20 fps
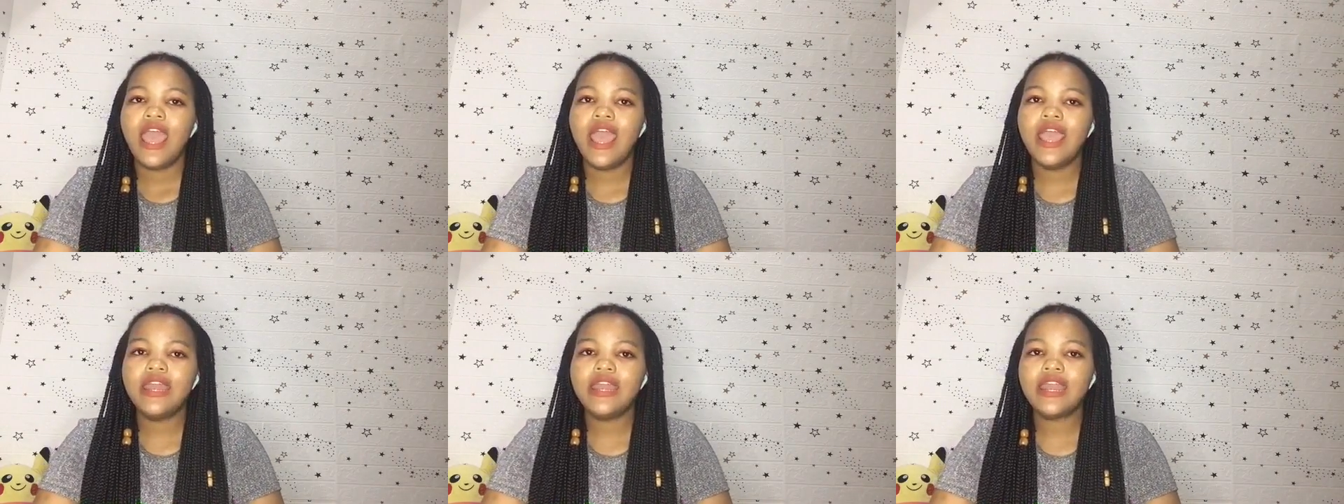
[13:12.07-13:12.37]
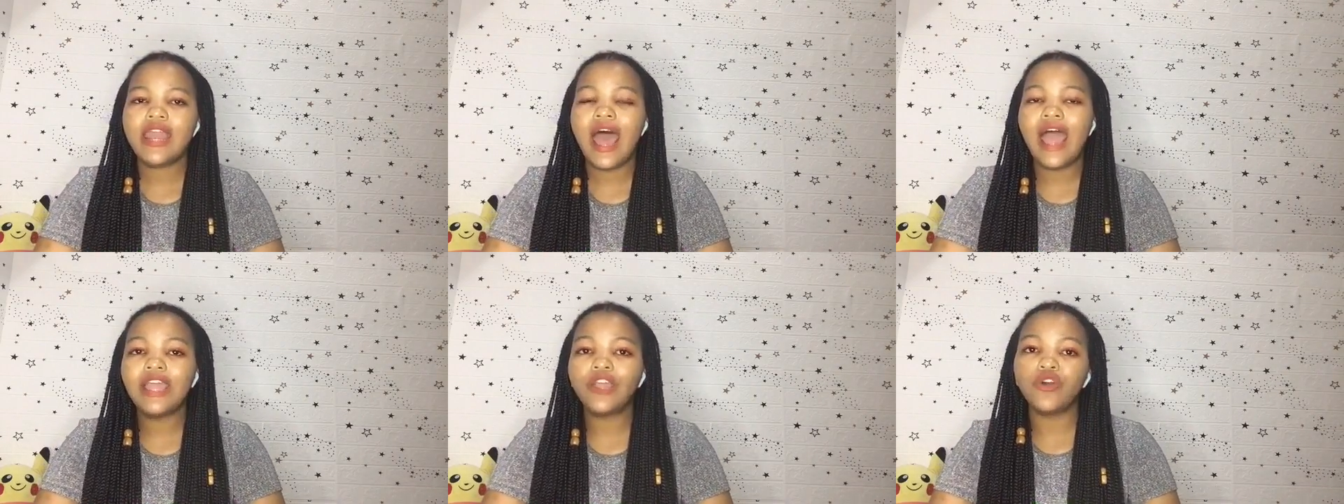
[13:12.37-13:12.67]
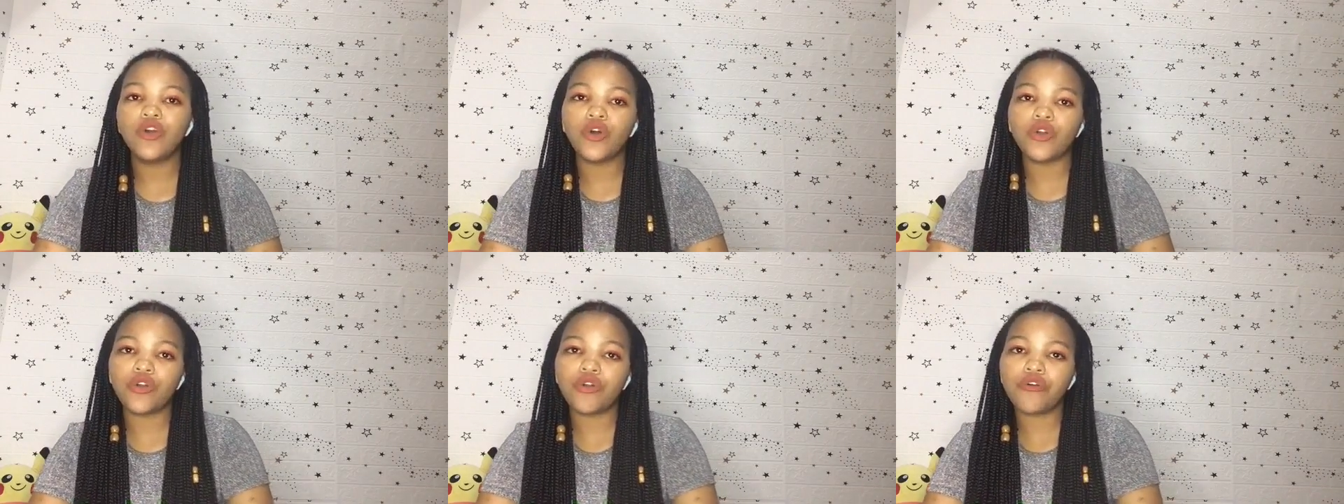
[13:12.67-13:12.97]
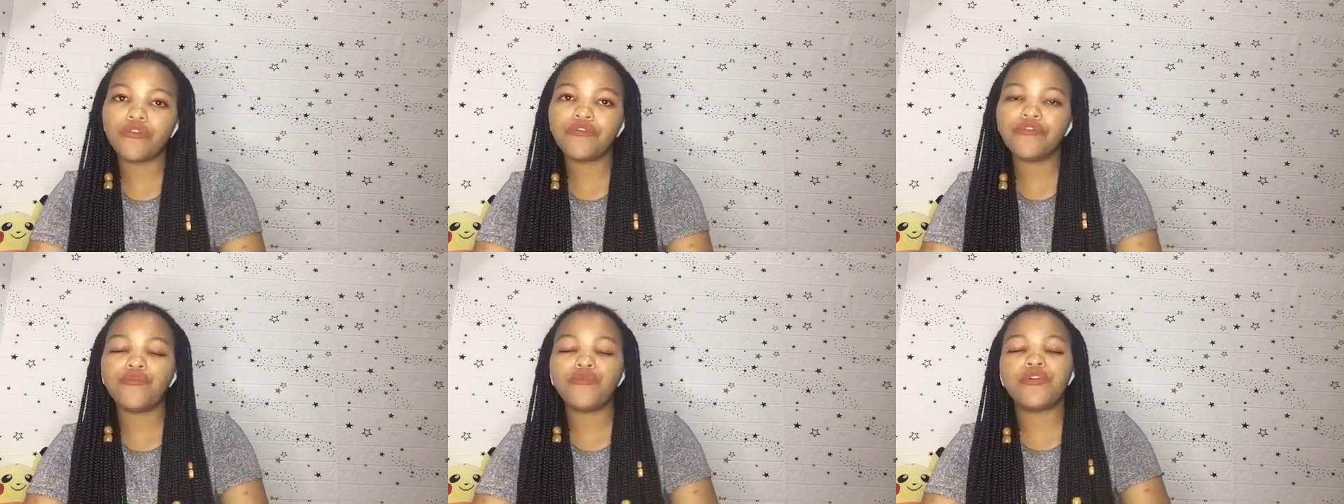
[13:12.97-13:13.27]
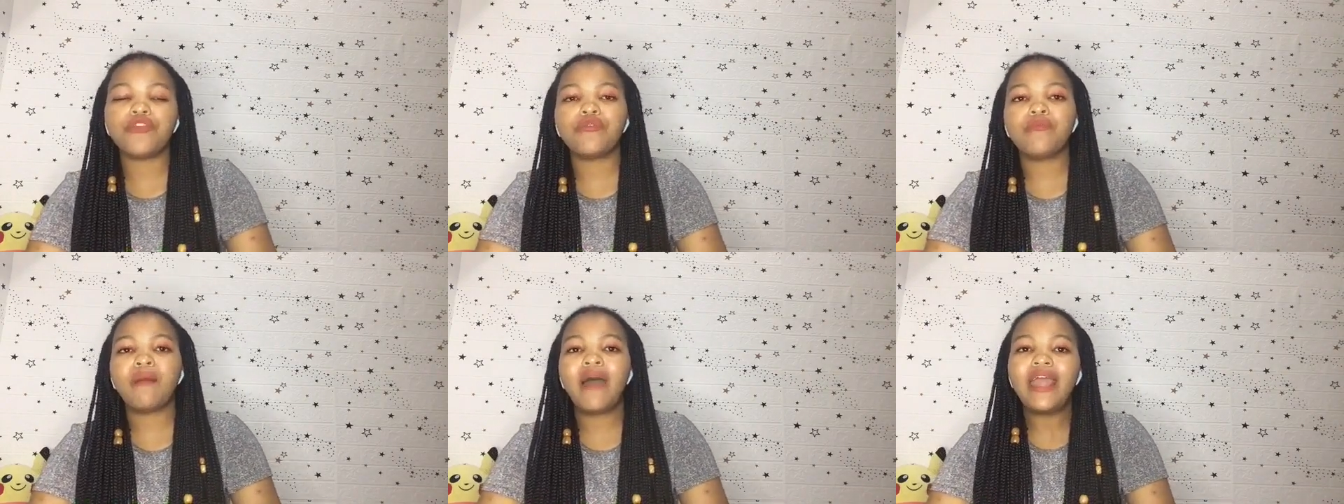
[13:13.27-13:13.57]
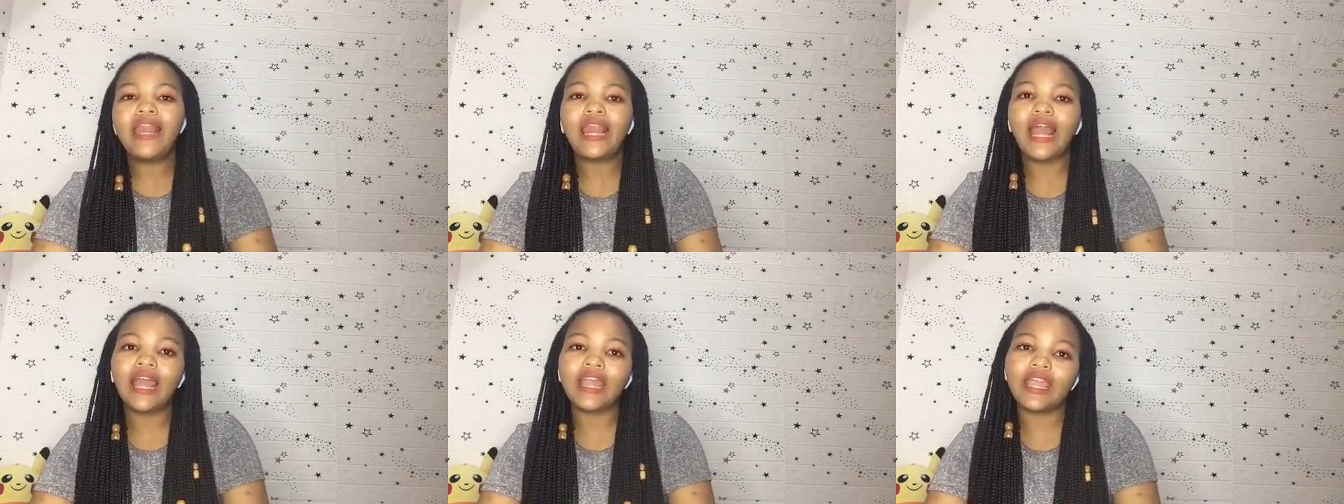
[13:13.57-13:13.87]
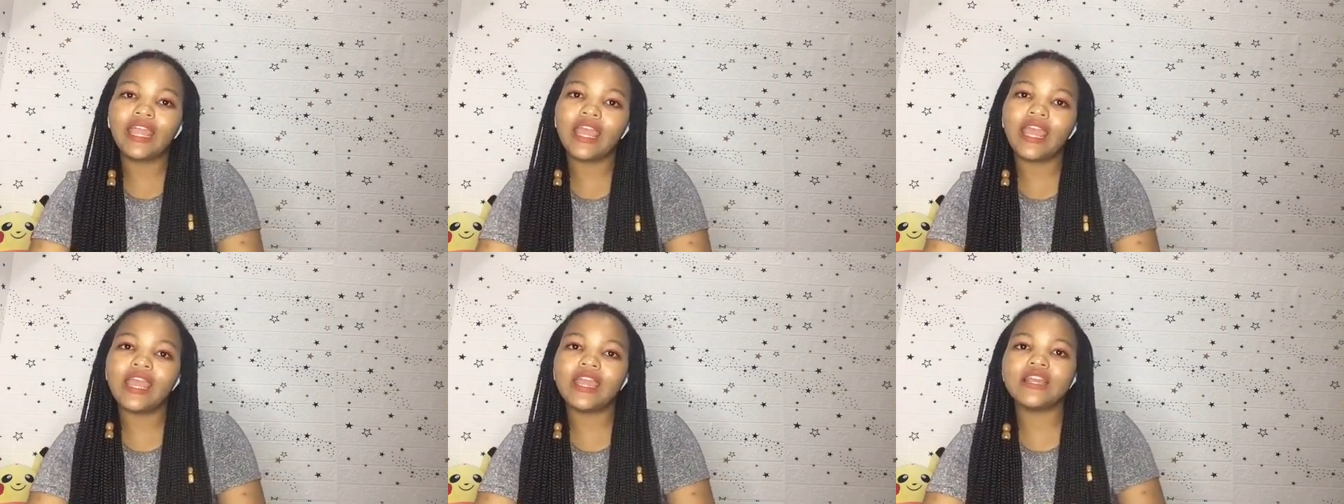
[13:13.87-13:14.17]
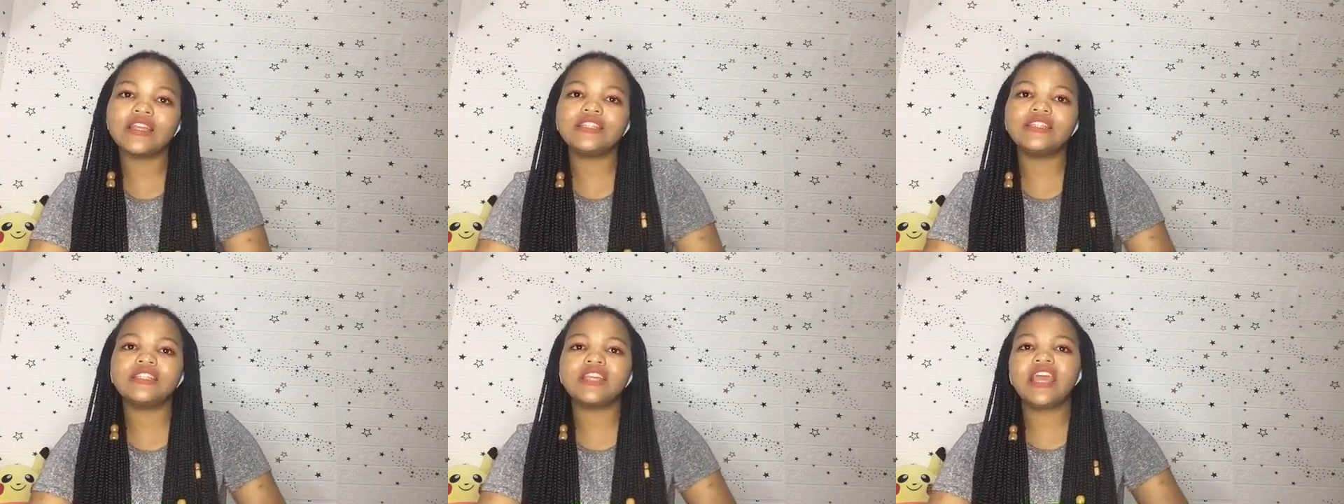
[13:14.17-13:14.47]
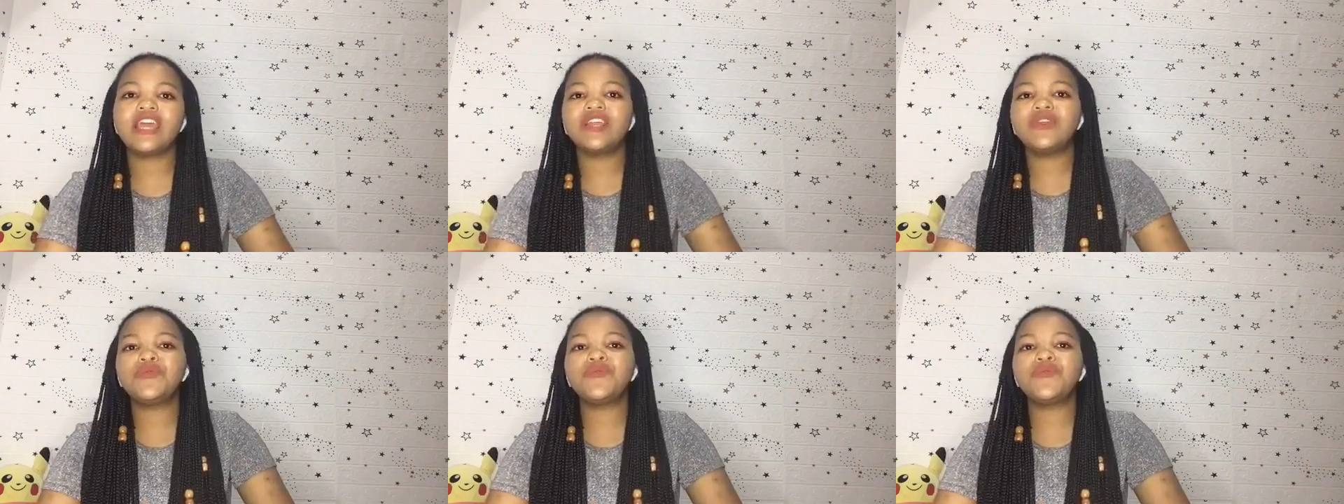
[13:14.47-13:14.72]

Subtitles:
and I got off with my luggage, and